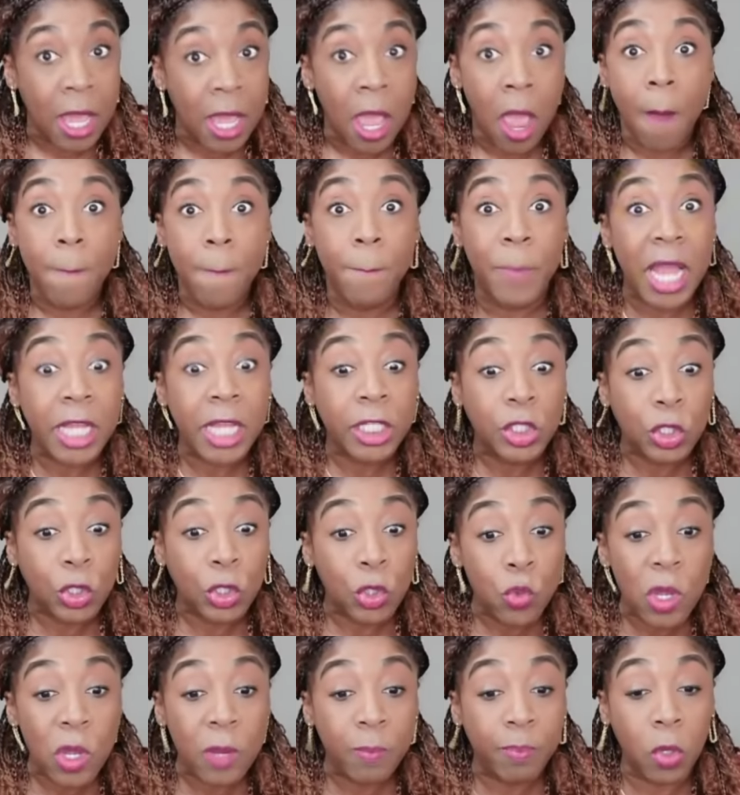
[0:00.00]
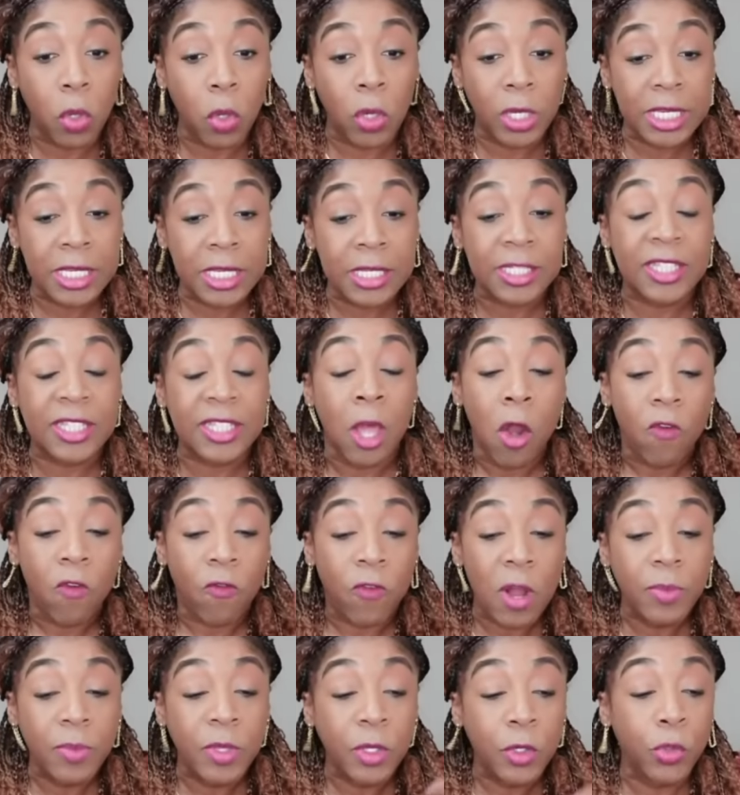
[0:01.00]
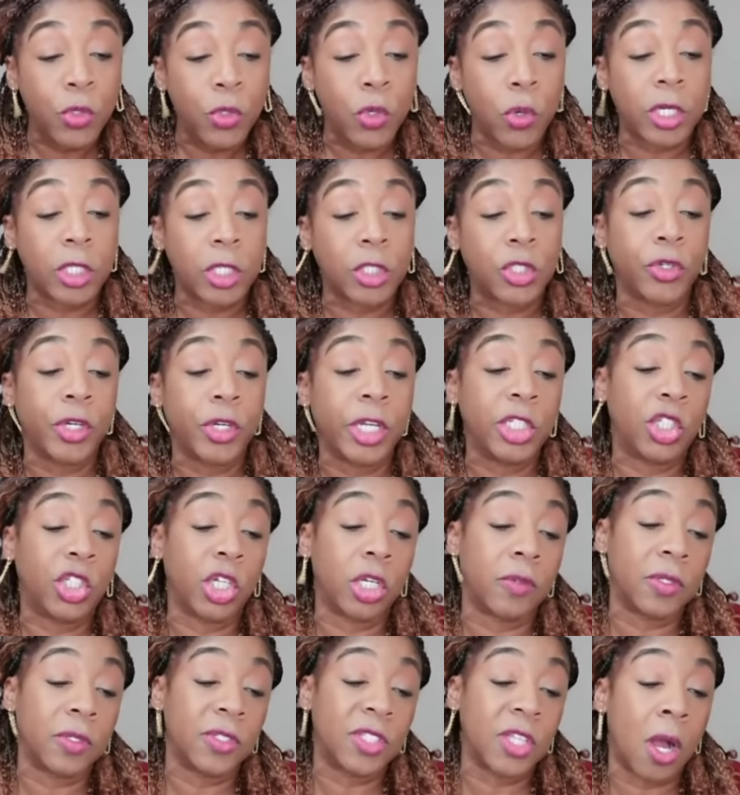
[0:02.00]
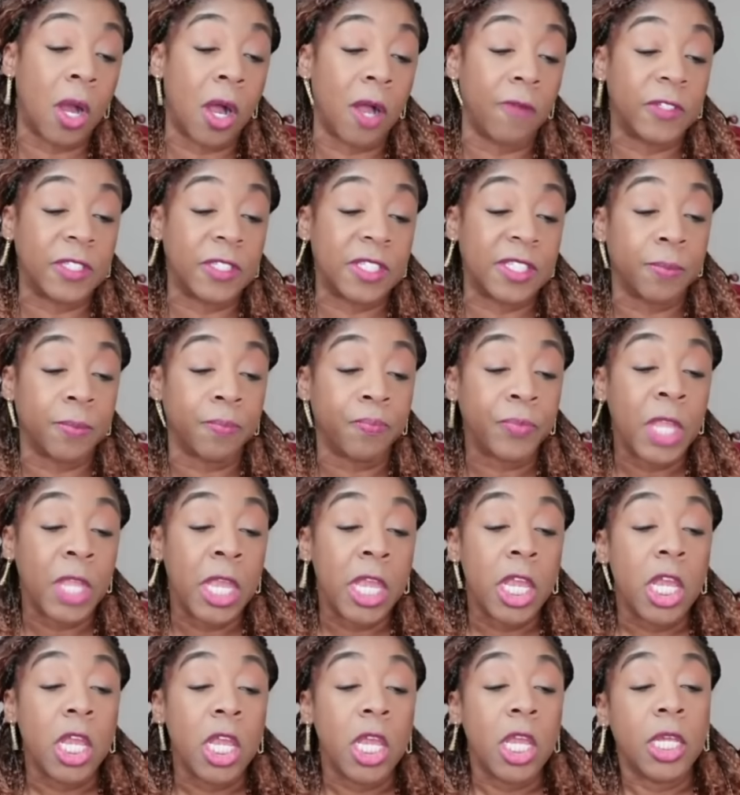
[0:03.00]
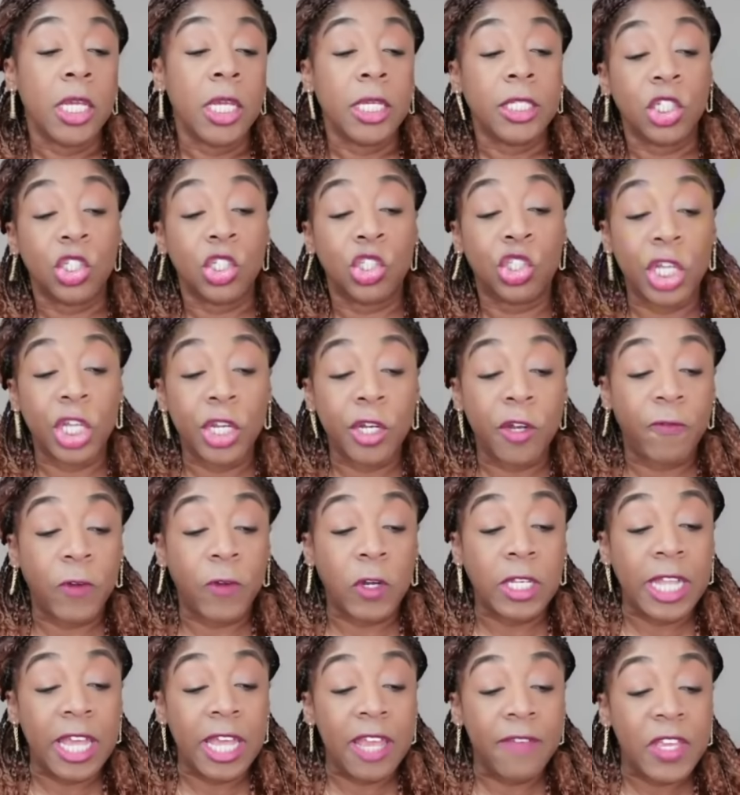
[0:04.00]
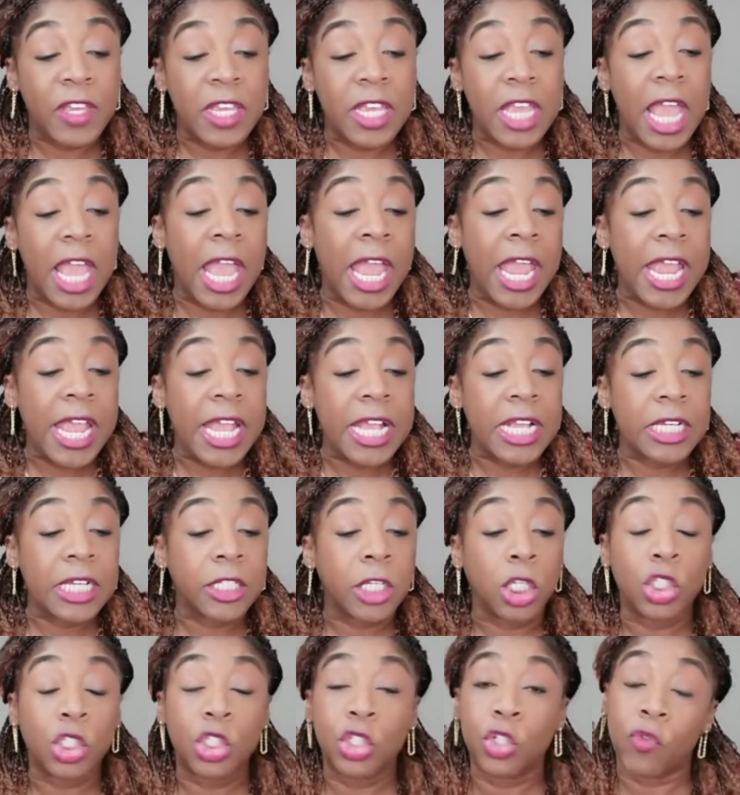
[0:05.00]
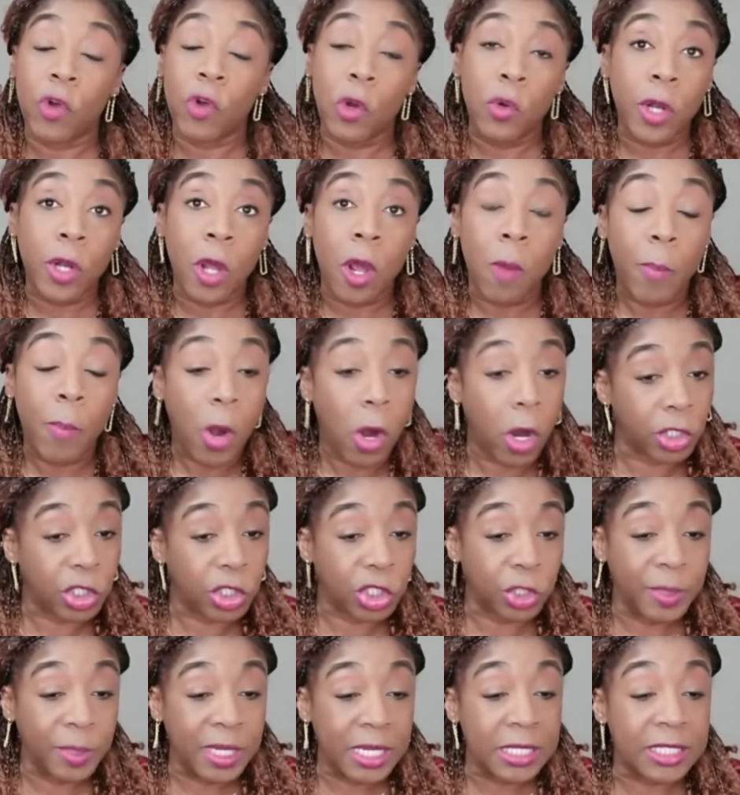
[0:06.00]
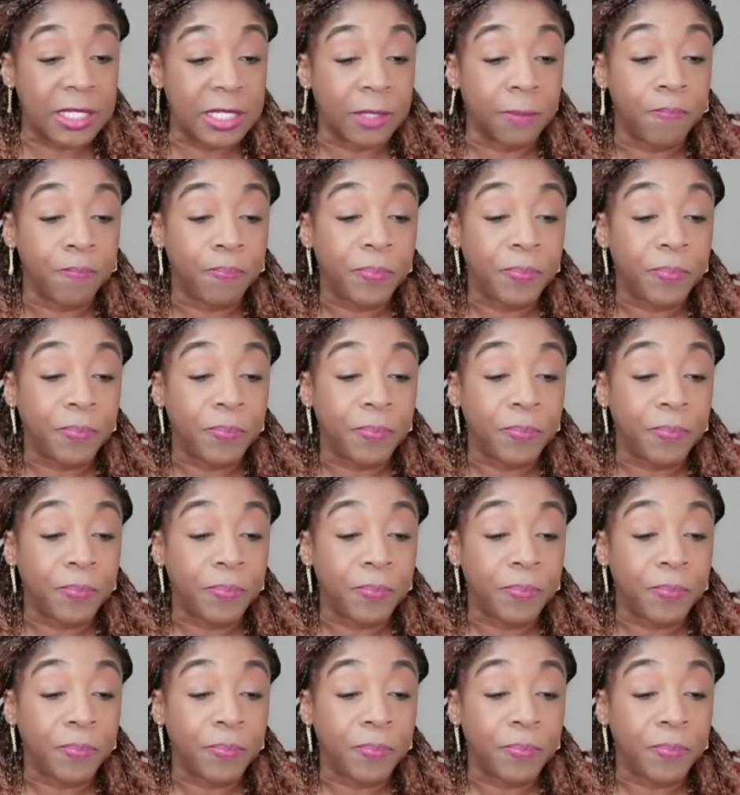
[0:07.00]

by 2 employees from the New York Attorney General's office, Jennifer Levy and Sharona Parchment.